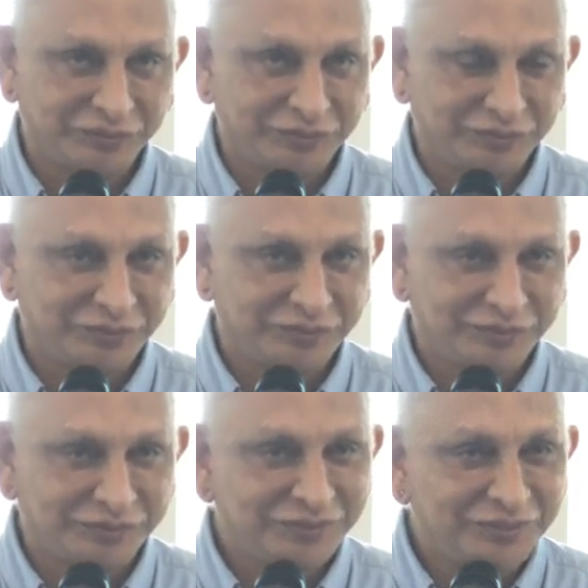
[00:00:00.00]
on sometimes
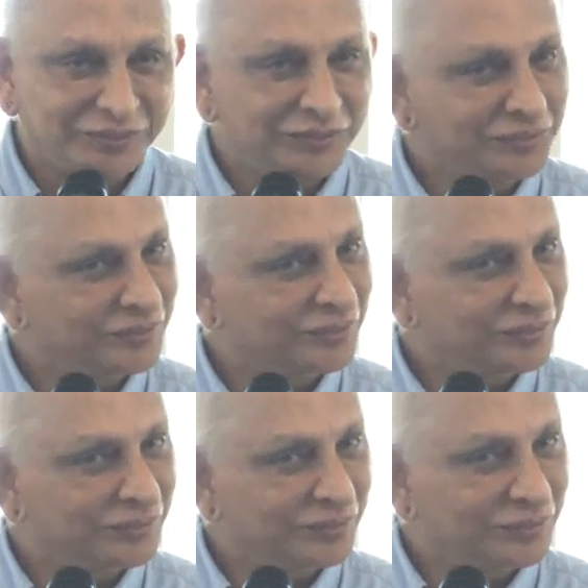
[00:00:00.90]
I feel like
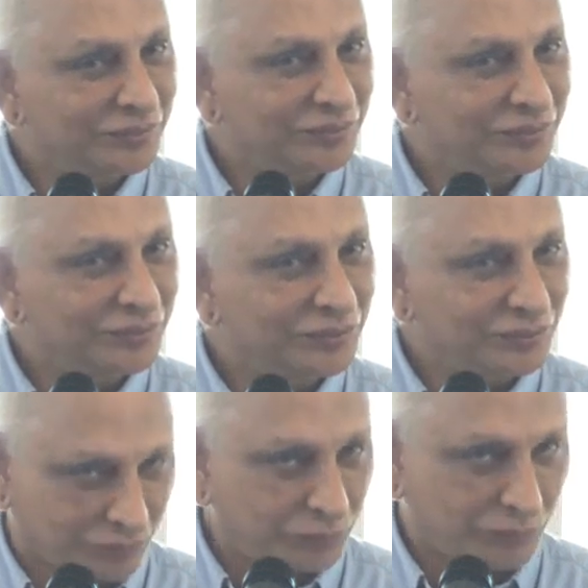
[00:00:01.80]
sensation,
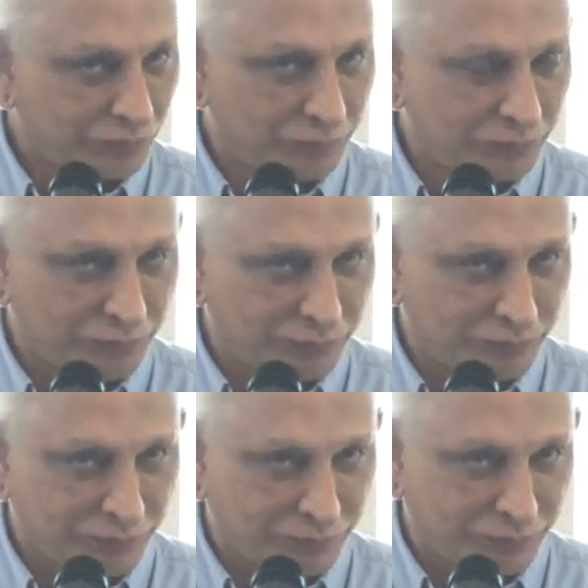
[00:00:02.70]

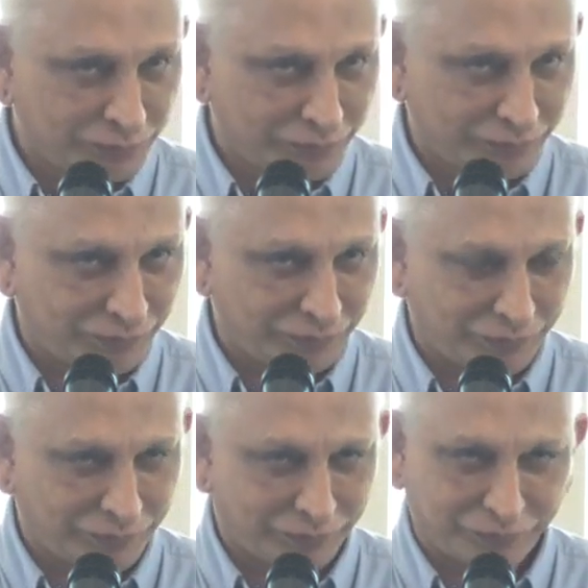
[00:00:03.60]
so
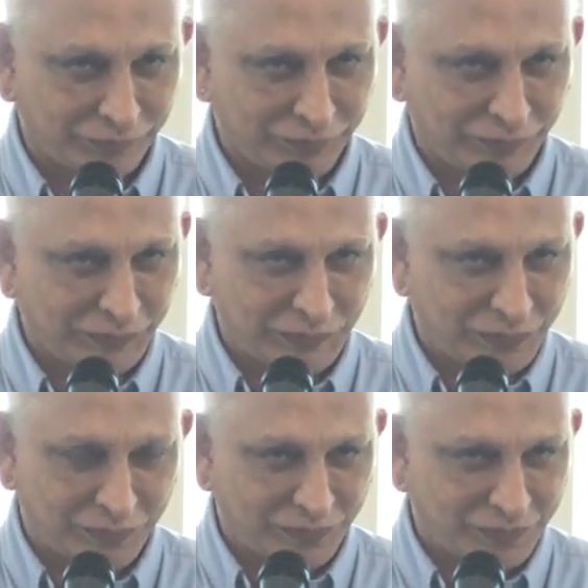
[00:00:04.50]
I'm doing something
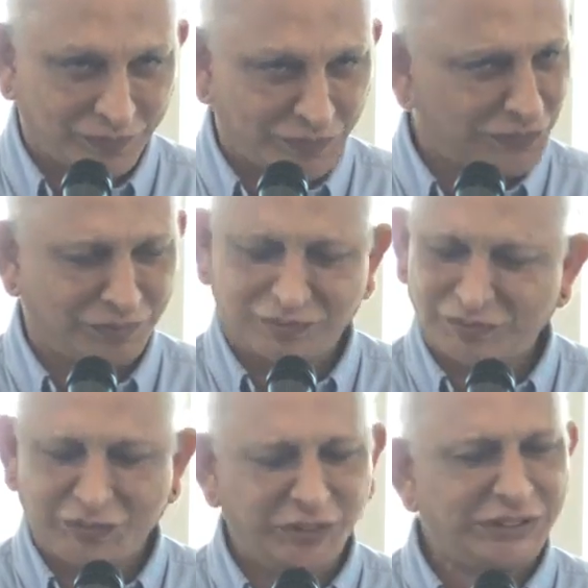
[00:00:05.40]
wrong.
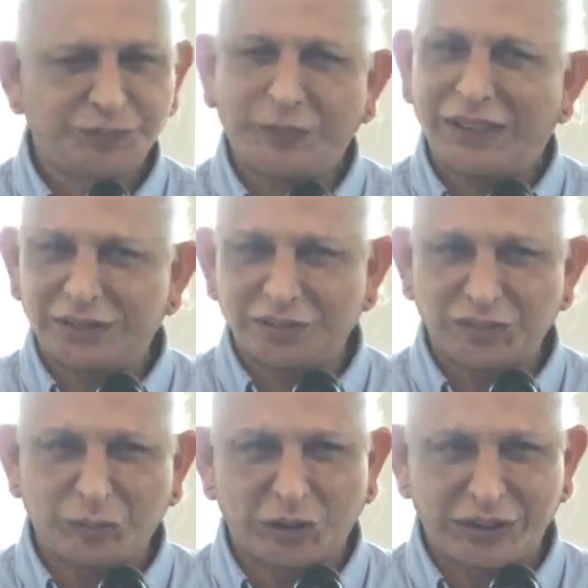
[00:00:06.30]
Which part of
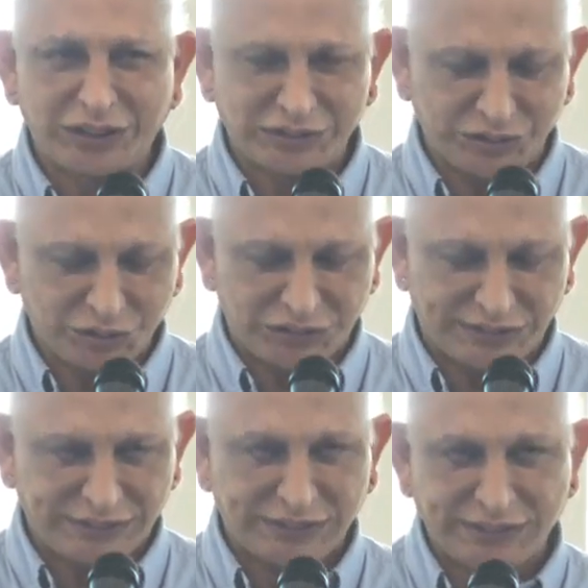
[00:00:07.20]
the body is
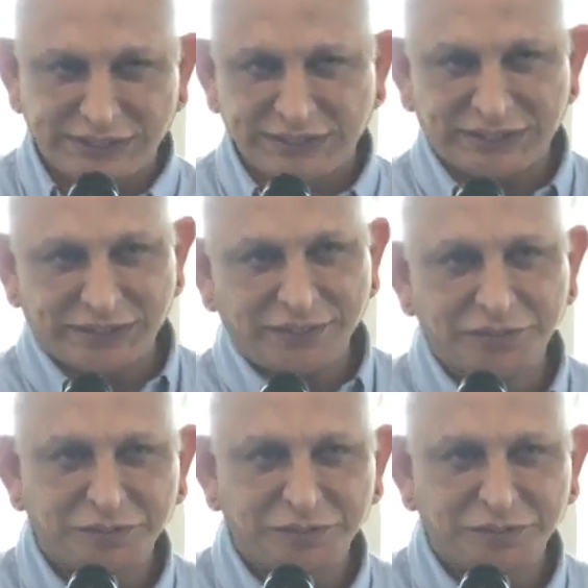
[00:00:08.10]
losing sensation?